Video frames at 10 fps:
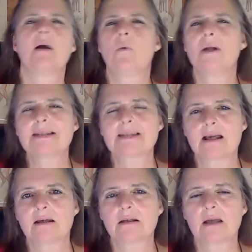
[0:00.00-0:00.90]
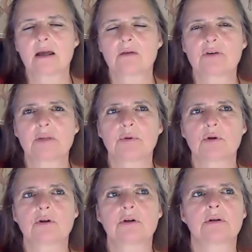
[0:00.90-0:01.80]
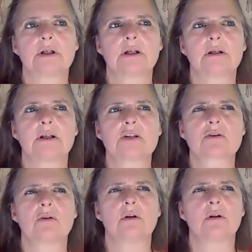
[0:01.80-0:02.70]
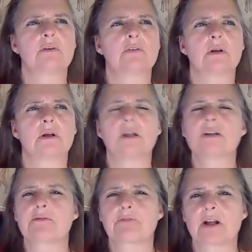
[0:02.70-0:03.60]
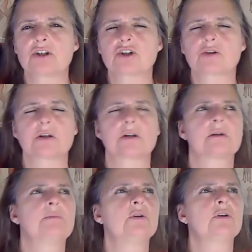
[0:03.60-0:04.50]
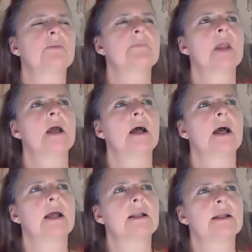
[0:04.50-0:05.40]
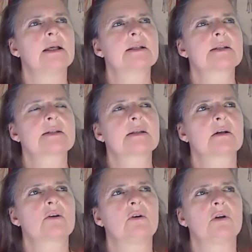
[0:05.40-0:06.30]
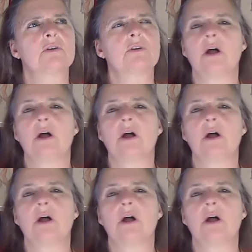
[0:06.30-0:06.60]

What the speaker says: Once I read a book, it's a French book. And it's called The